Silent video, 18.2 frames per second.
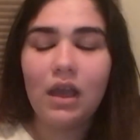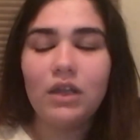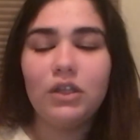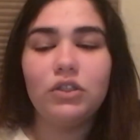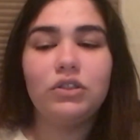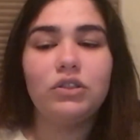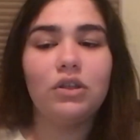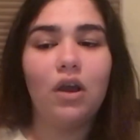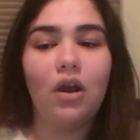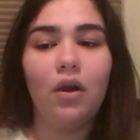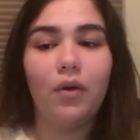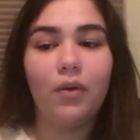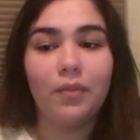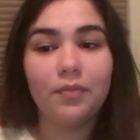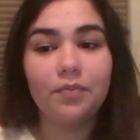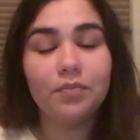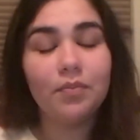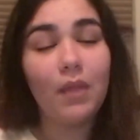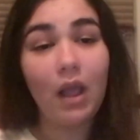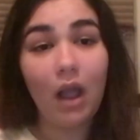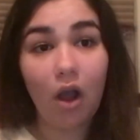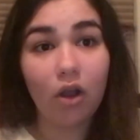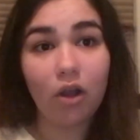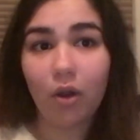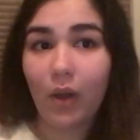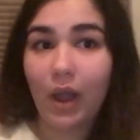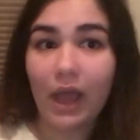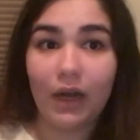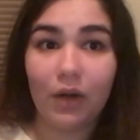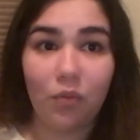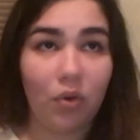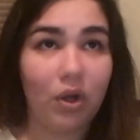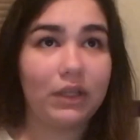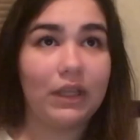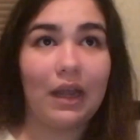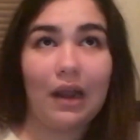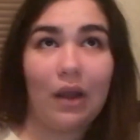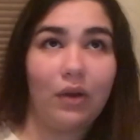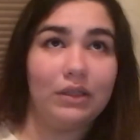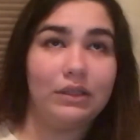So I'll go ahead and work that out